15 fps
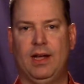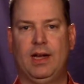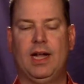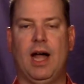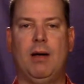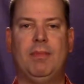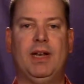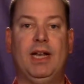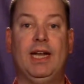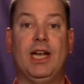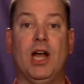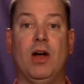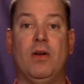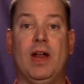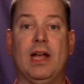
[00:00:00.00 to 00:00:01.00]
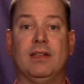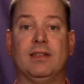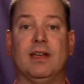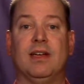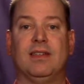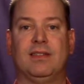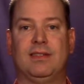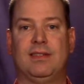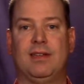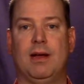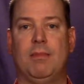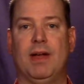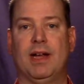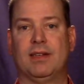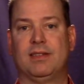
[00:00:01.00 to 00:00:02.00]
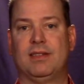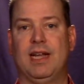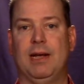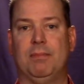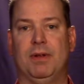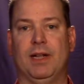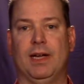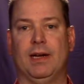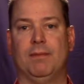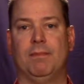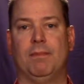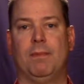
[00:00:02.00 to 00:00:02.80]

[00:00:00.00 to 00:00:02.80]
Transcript: commonly known as stomach stapling.